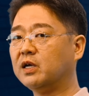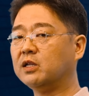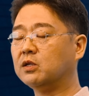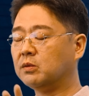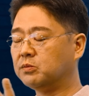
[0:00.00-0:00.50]

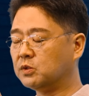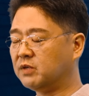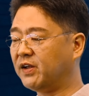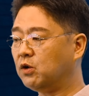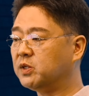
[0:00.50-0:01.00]
and the
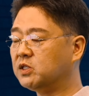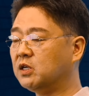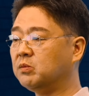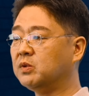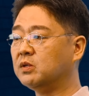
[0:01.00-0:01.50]
development
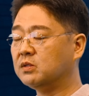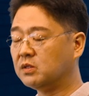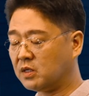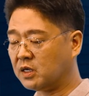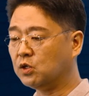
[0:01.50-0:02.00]
team
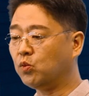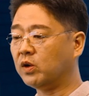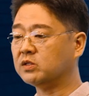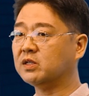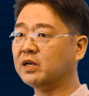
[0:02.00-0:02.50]
are the
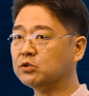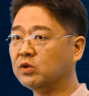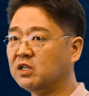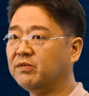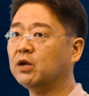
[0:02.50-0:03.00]
ones that
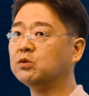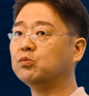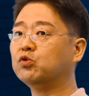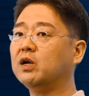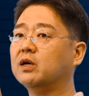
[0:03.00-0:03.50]
actually develop the
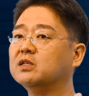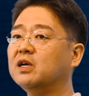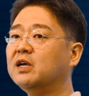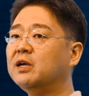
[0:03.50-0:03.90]
product,